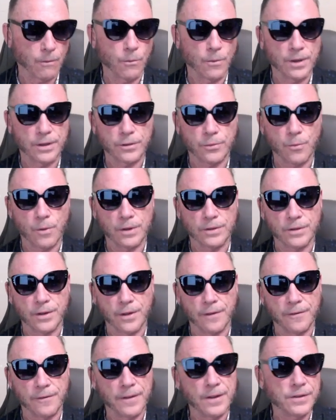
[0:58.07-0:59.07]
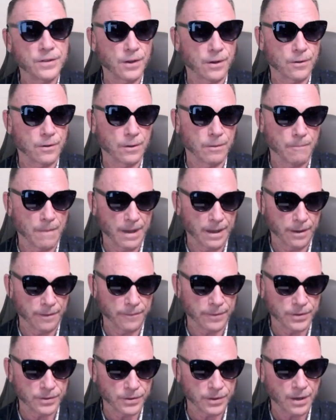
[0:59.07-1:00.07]
which was the physical
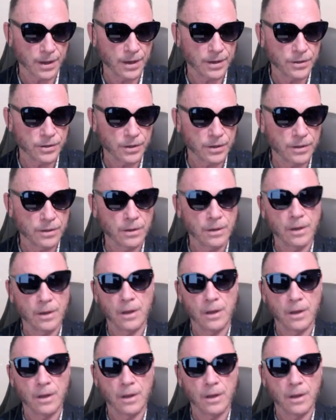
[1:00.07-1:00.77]
manifestation